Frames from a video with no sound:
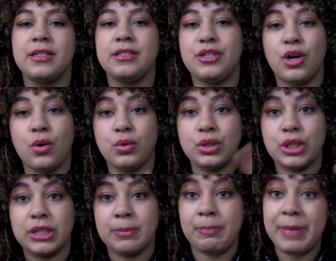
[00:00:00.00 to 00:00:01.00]
don't
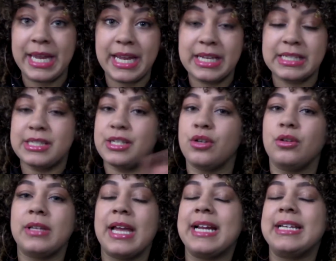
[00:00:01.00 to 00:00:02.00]
look big
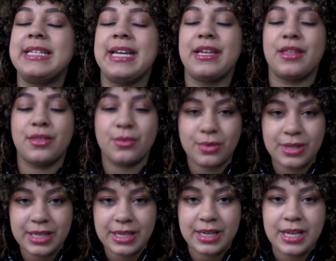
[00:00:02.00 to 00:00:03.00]
until like day
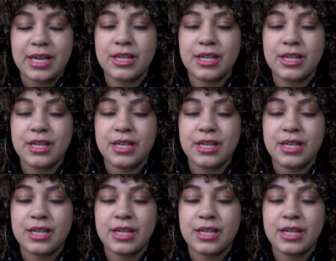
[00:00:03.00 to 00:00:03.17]
three.